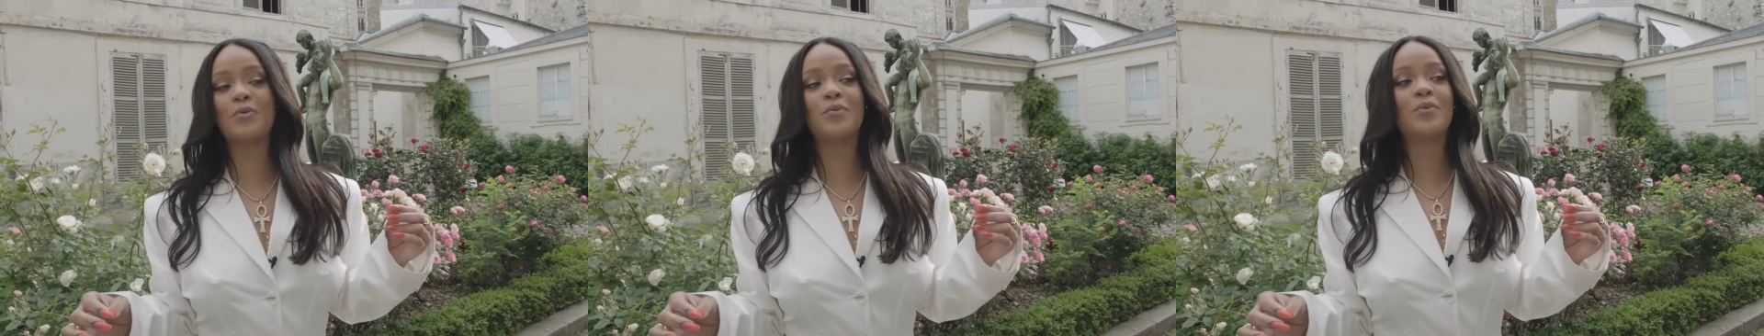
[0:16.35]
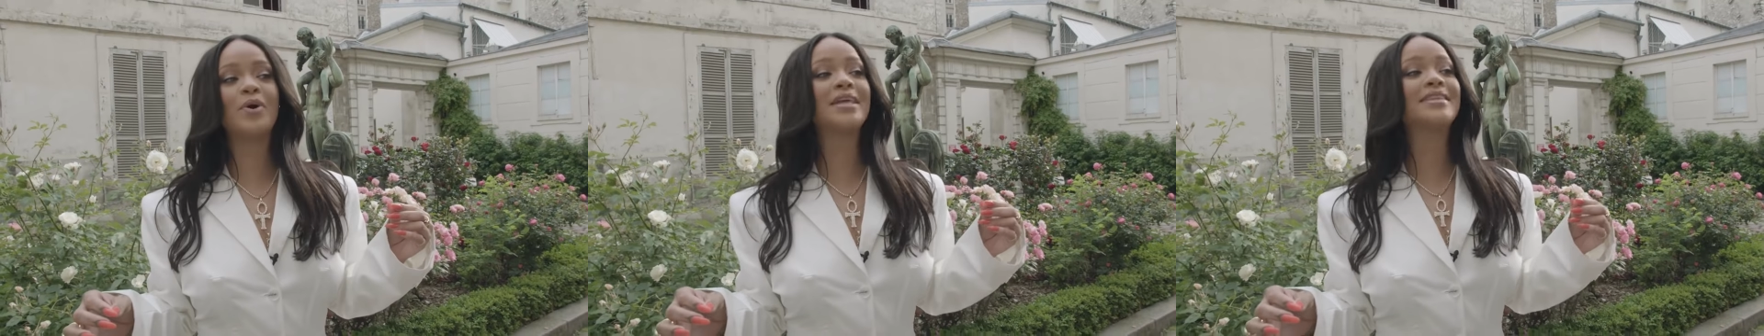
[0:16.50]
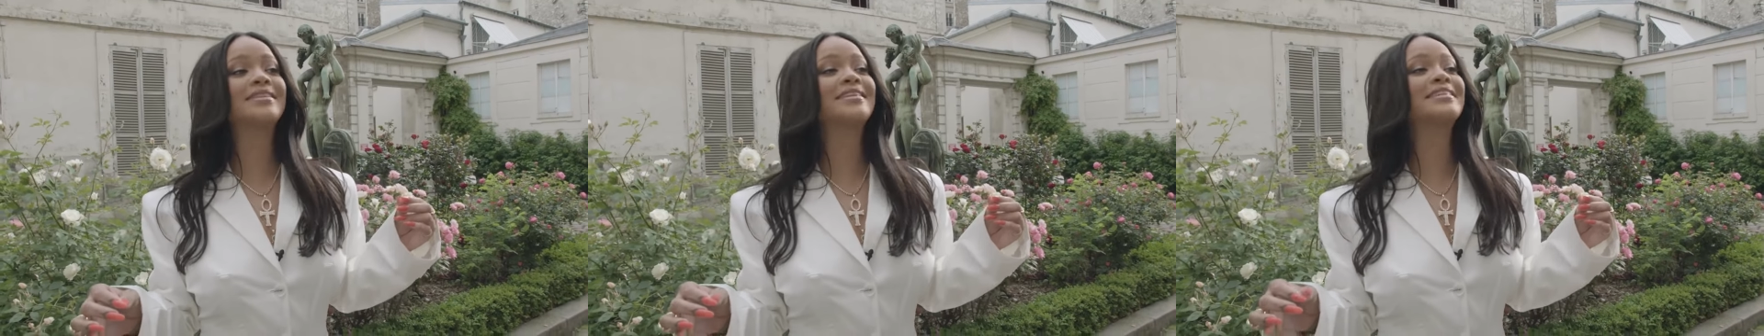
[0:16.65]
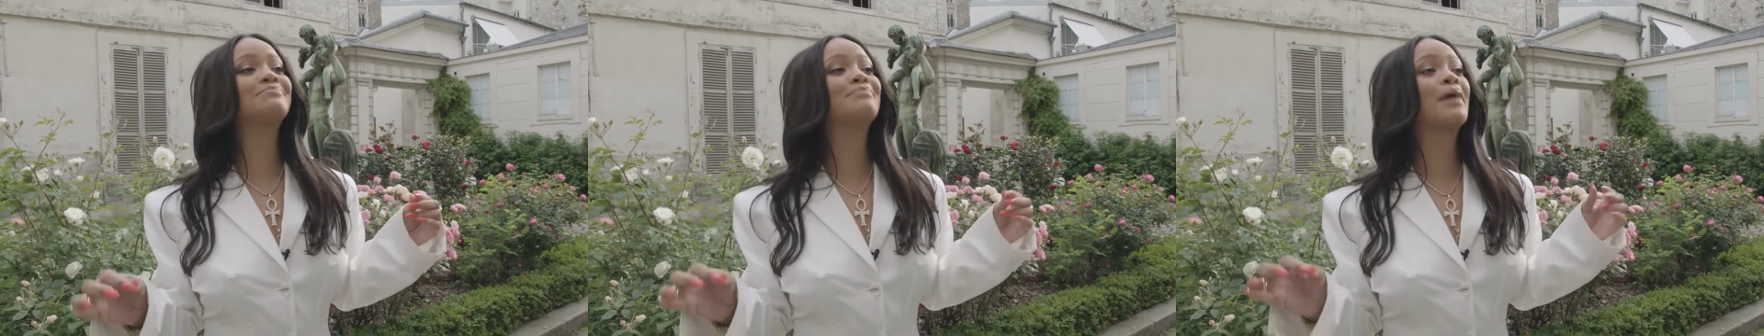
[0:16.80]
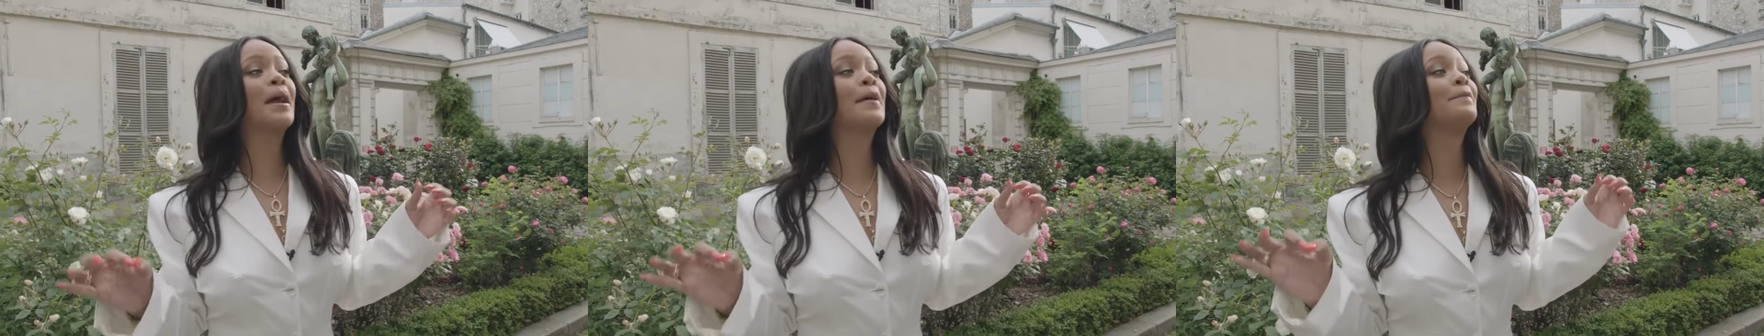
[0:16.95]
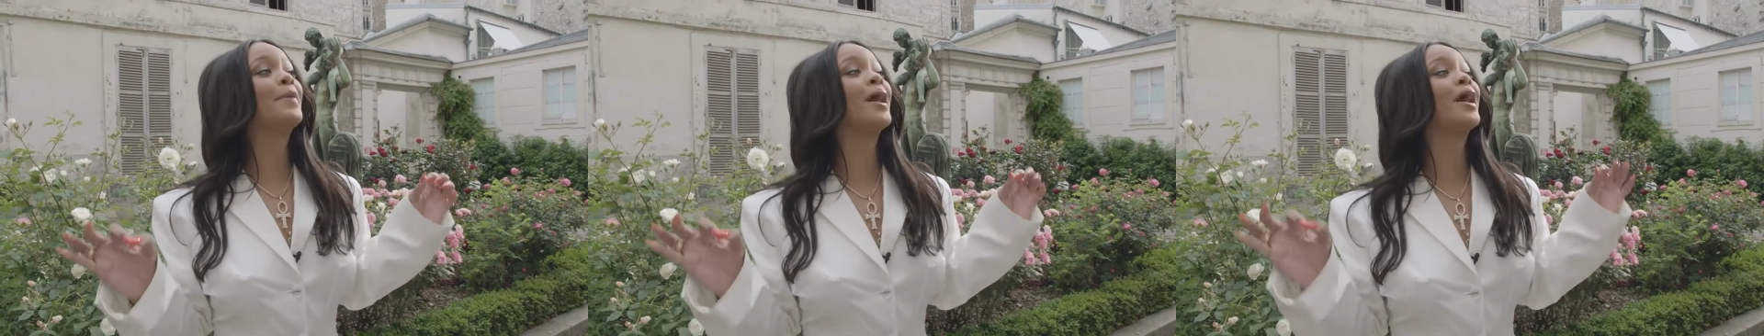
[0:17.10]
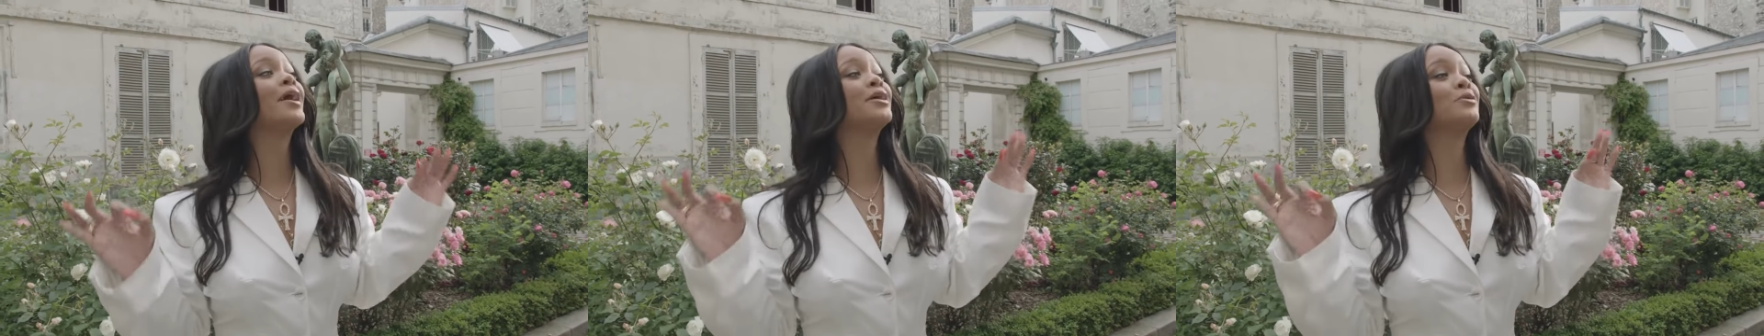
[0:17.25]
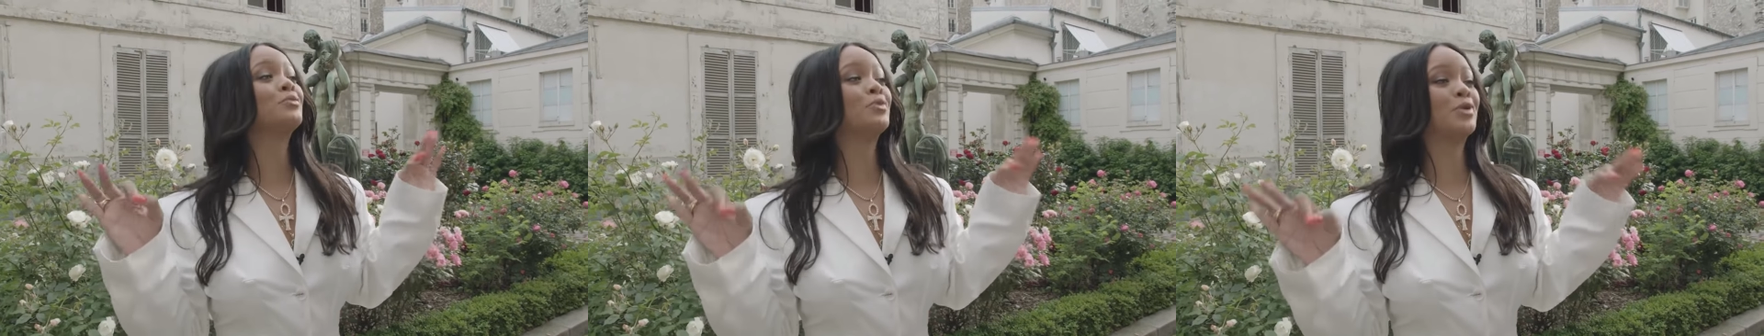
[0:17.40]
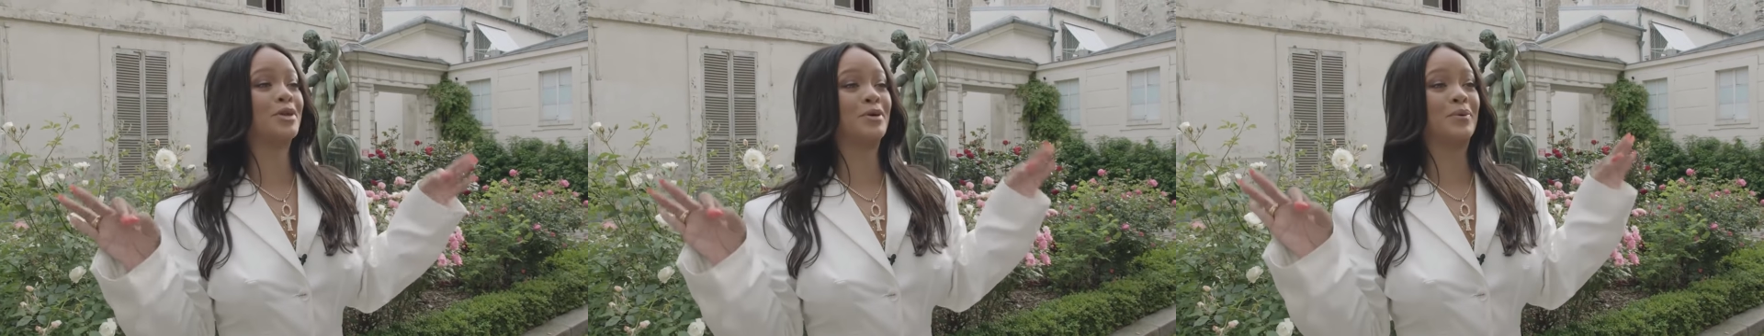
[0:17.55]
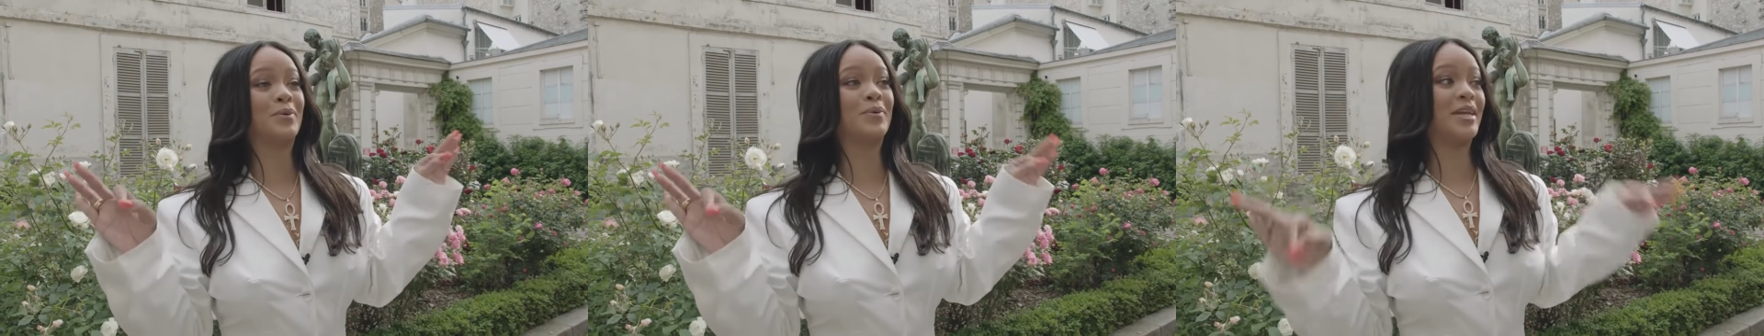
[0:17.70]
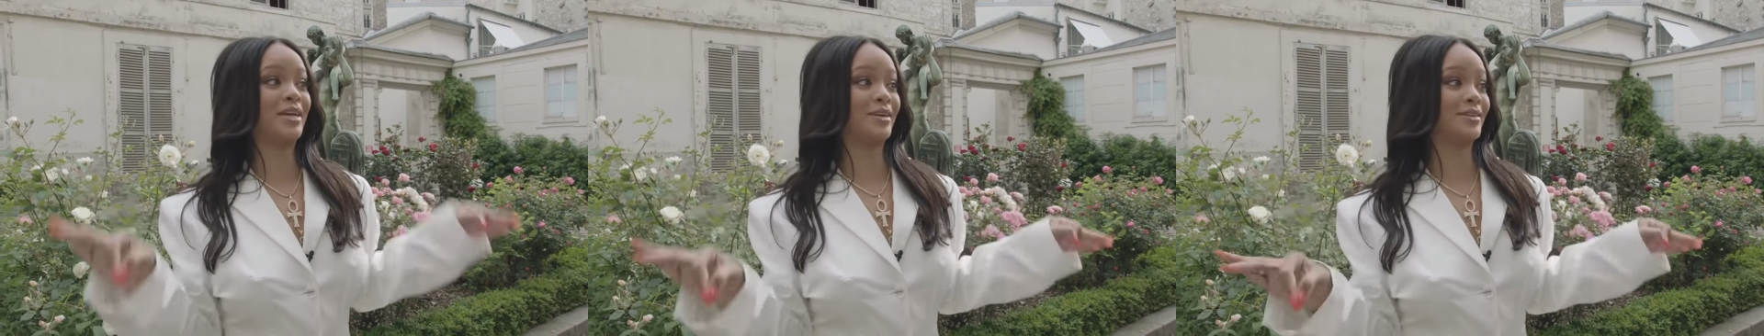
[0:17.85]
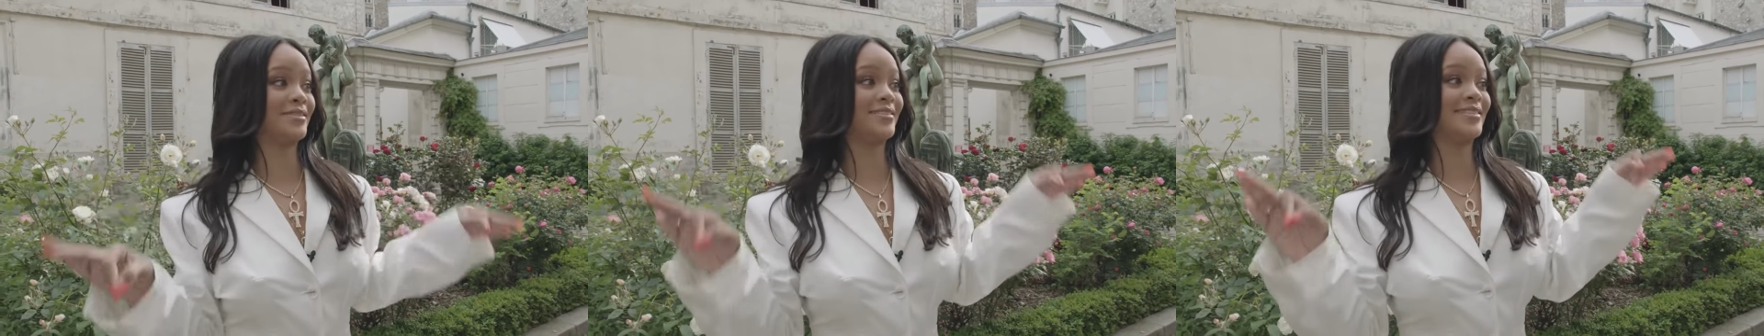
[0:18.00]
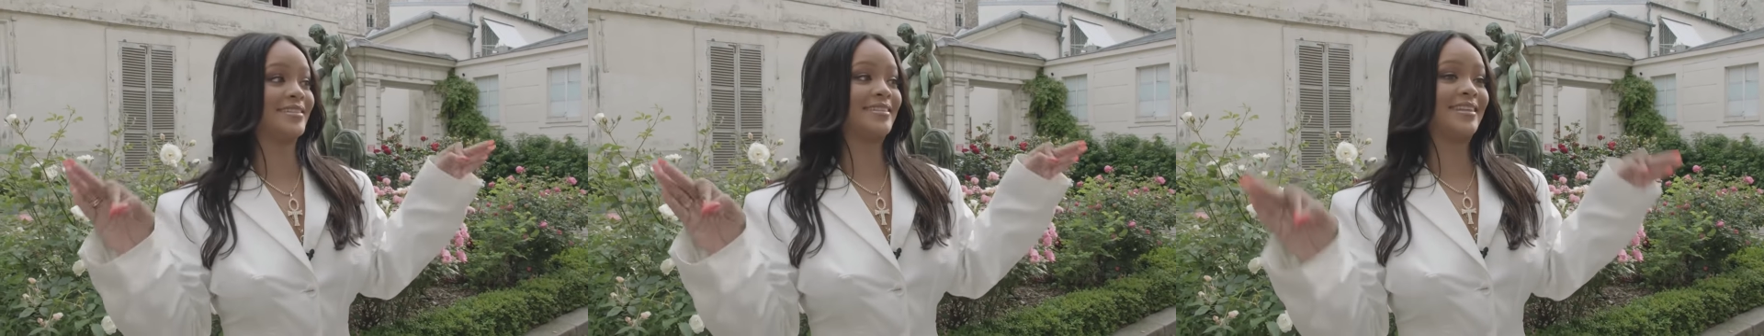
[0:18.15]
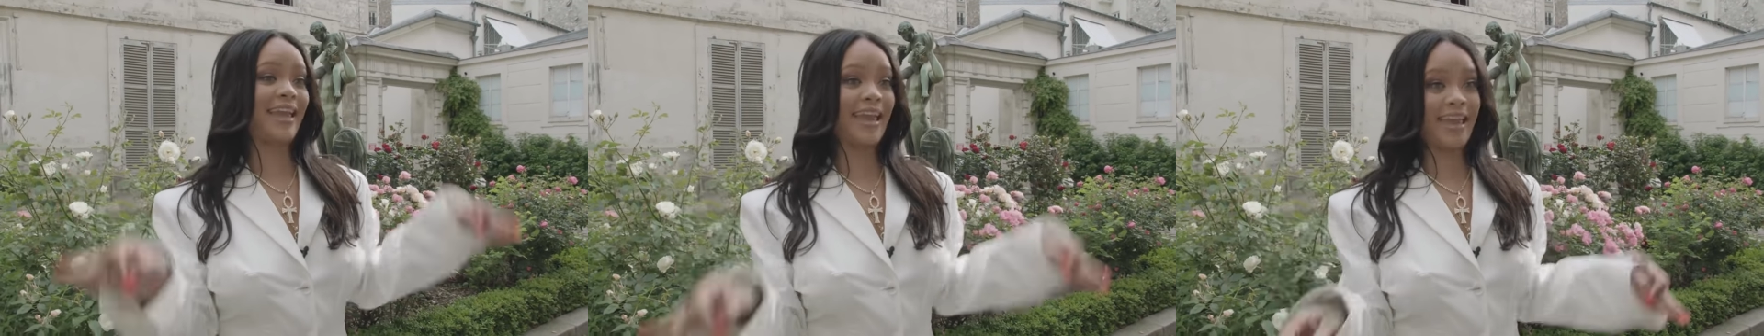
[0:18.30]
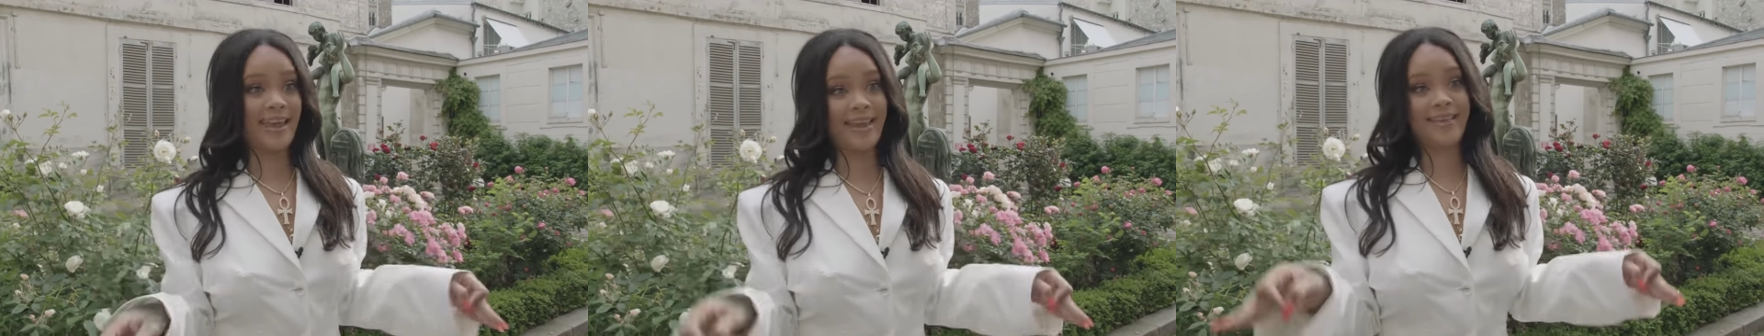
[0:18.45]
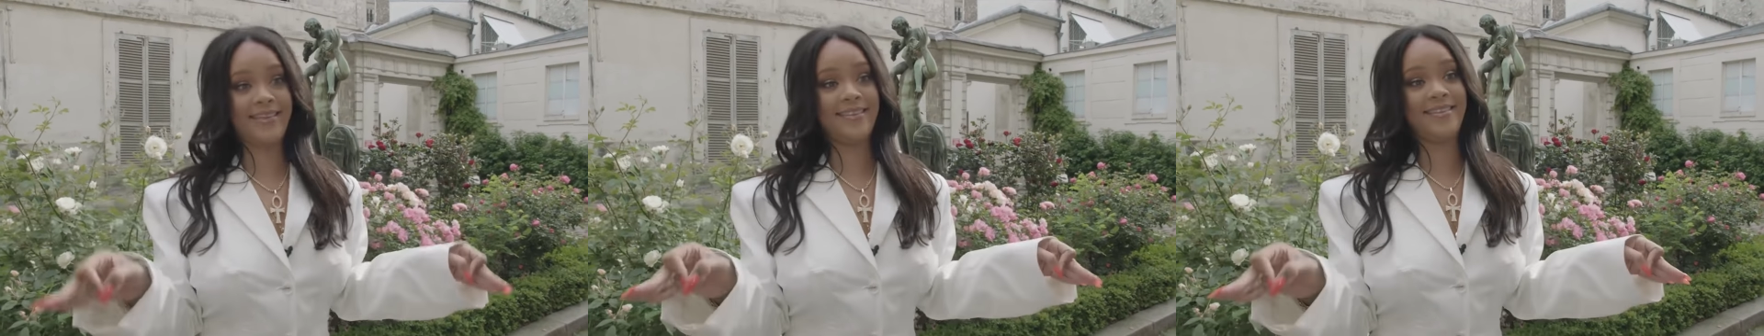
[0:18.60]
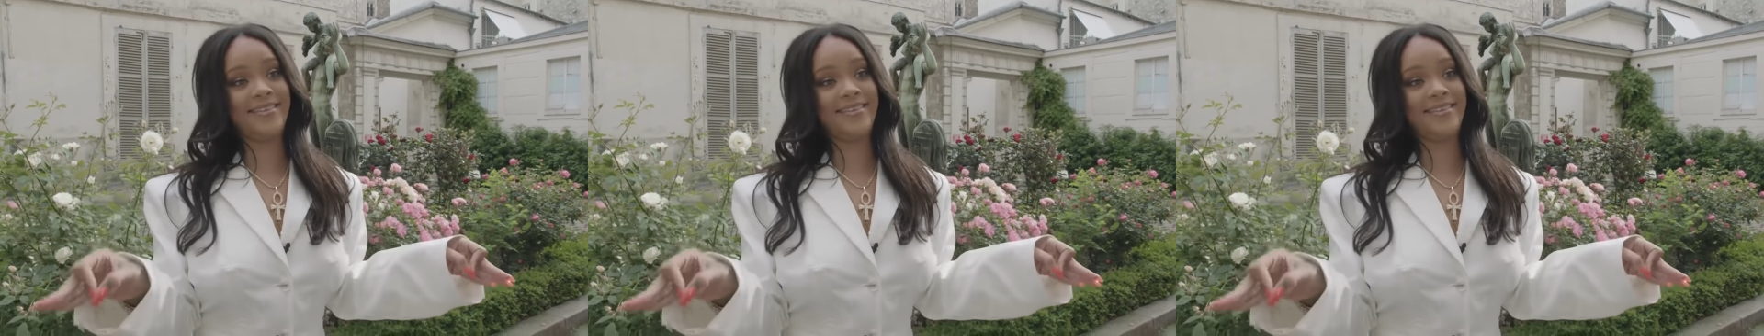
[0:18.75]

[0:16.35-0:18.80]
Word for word: what does my body want to wear today?